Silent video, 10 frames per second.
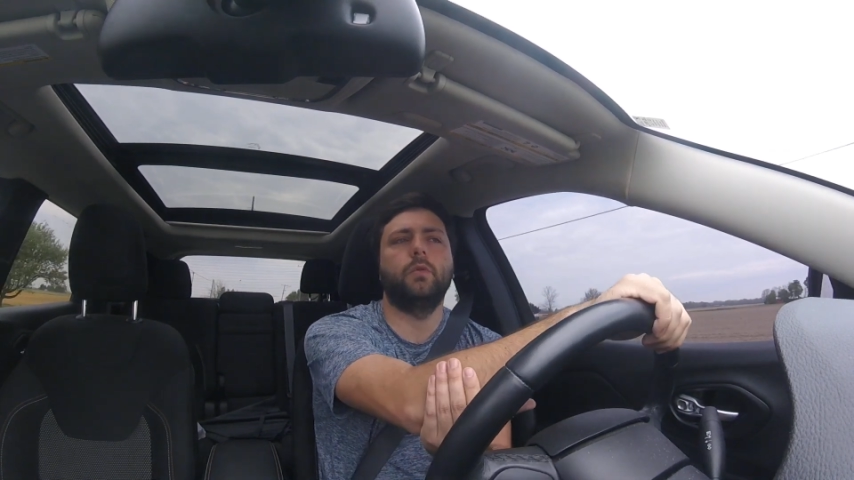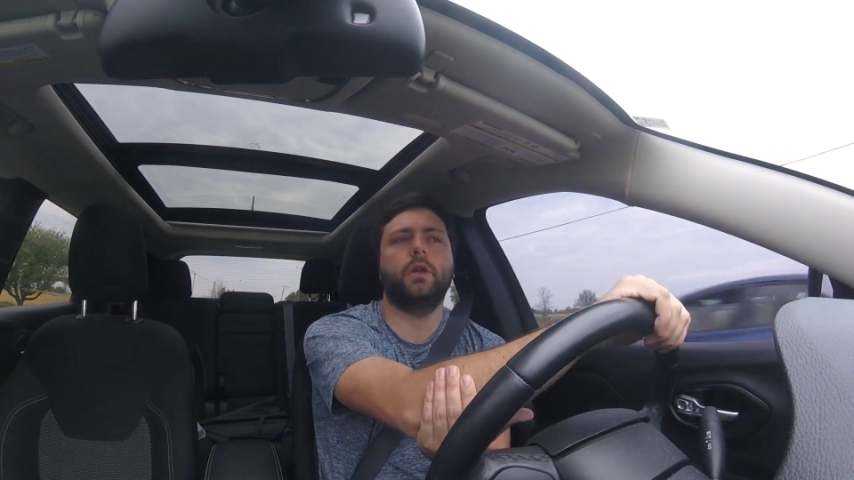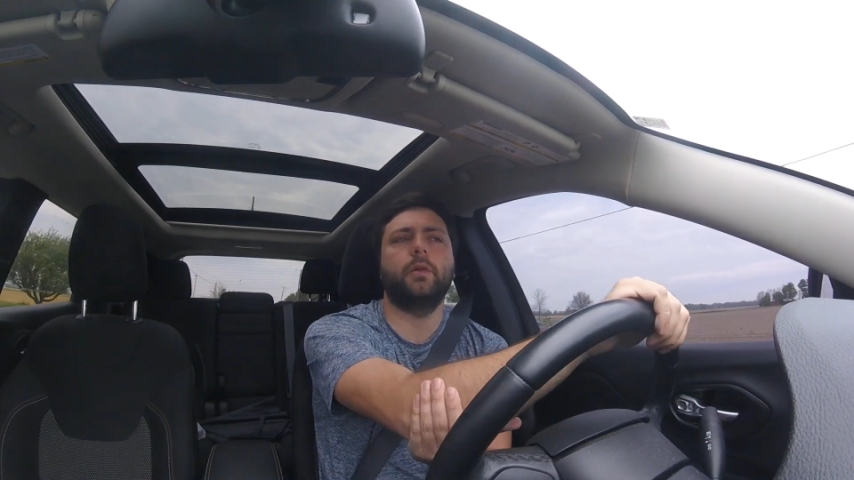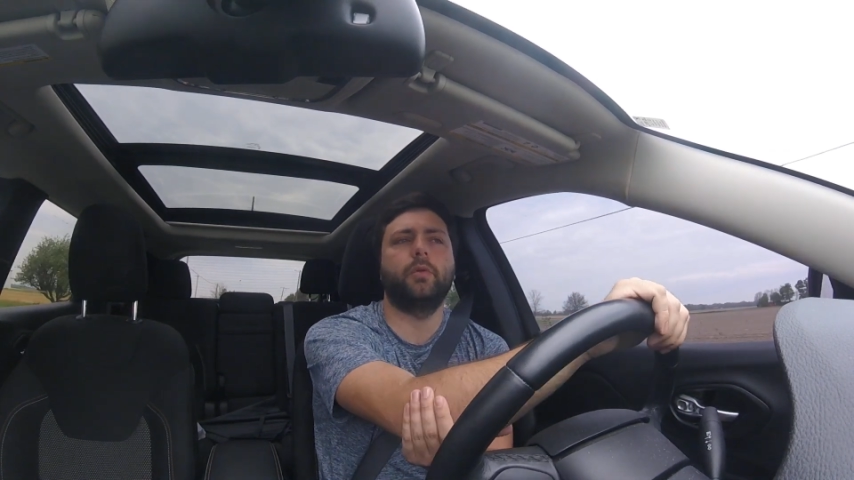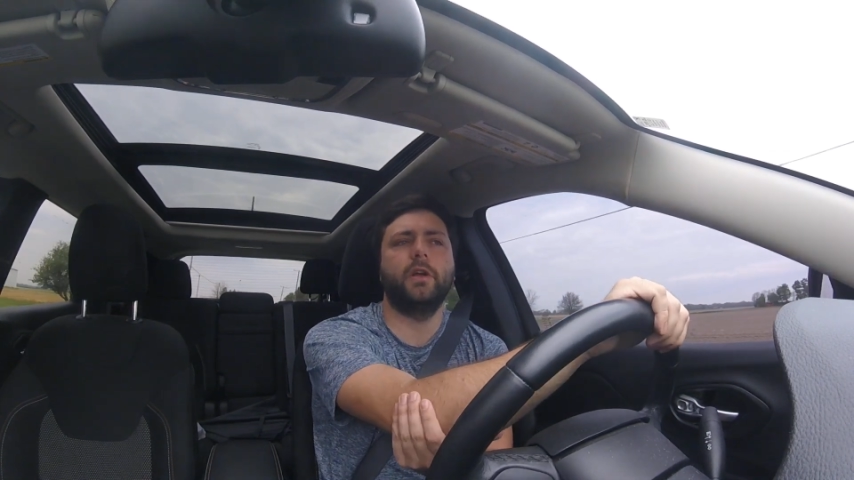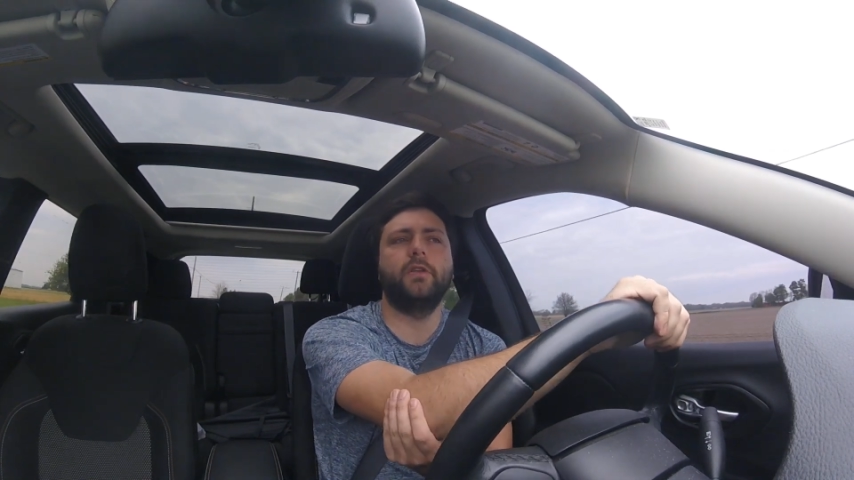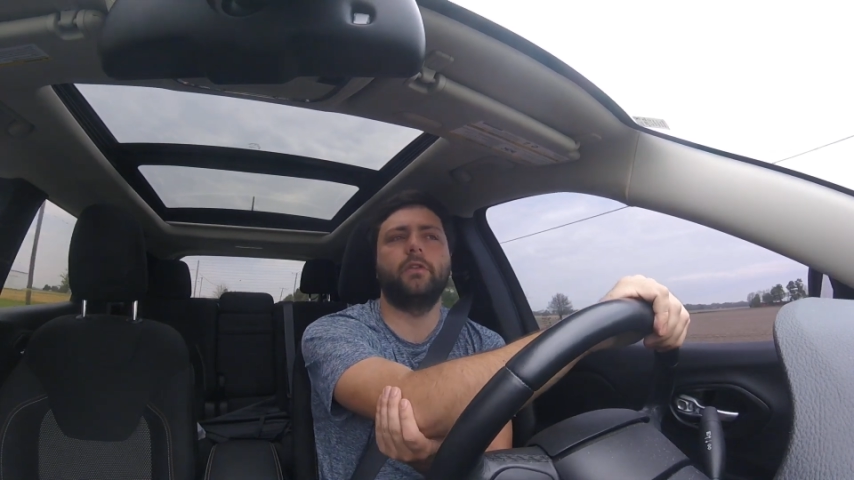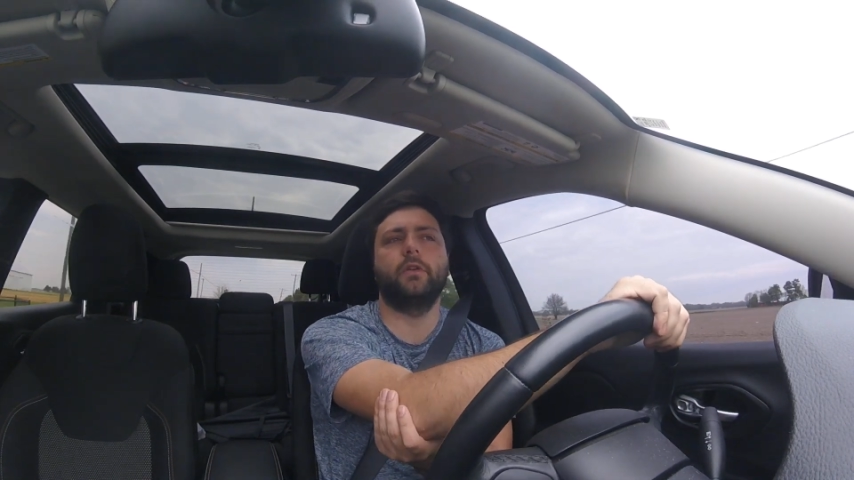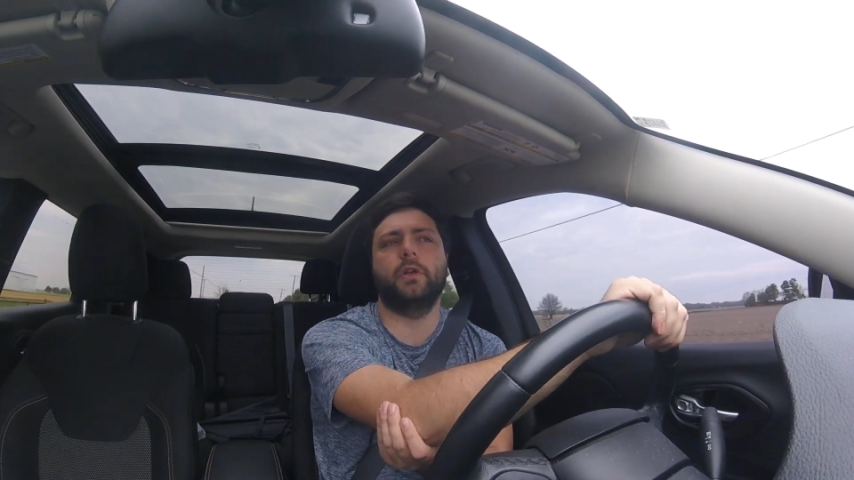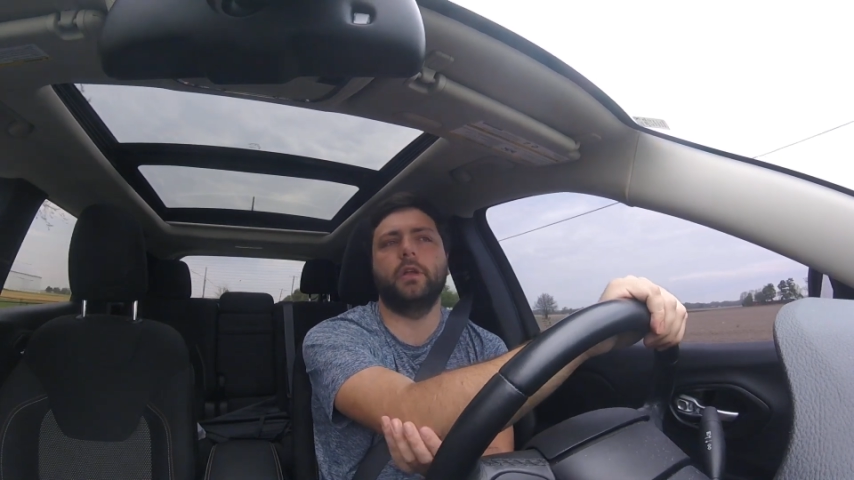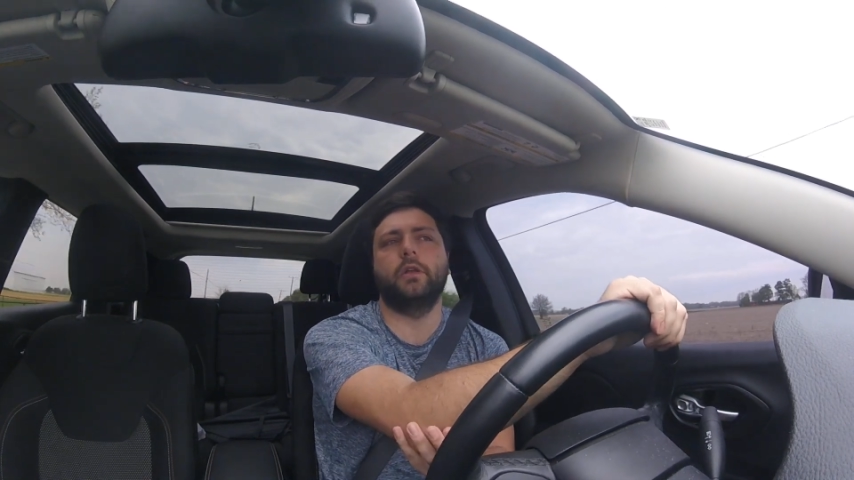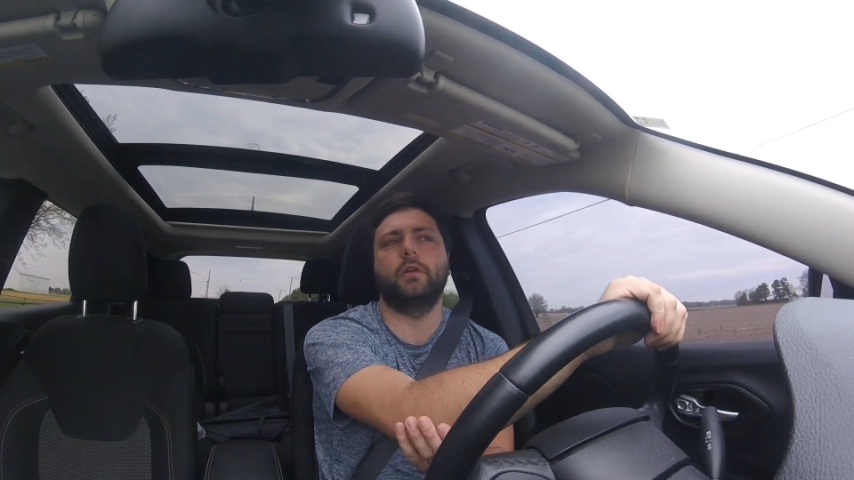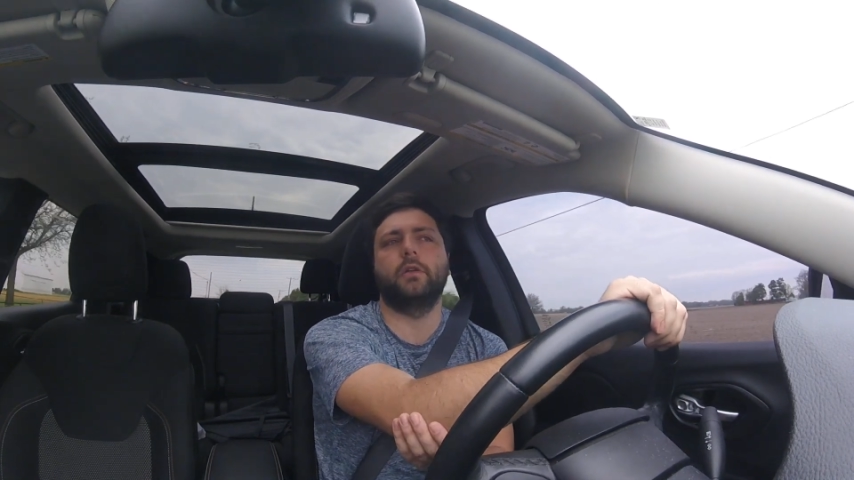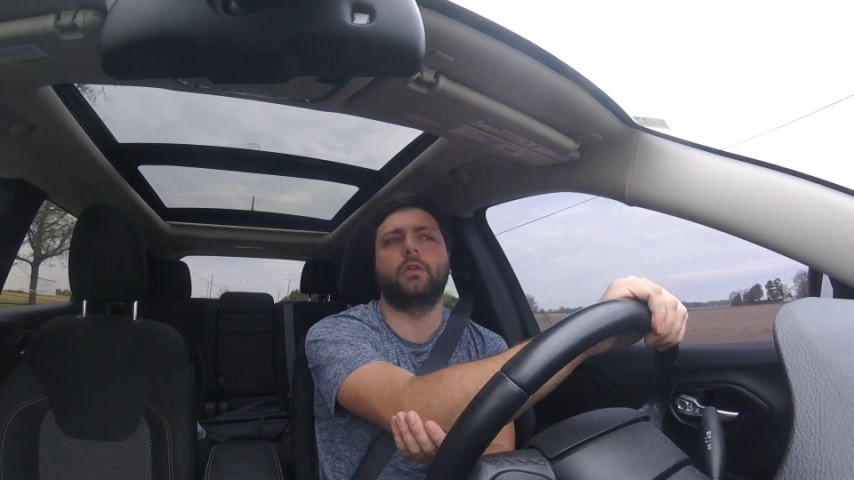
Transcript: what kind of prices they're getting.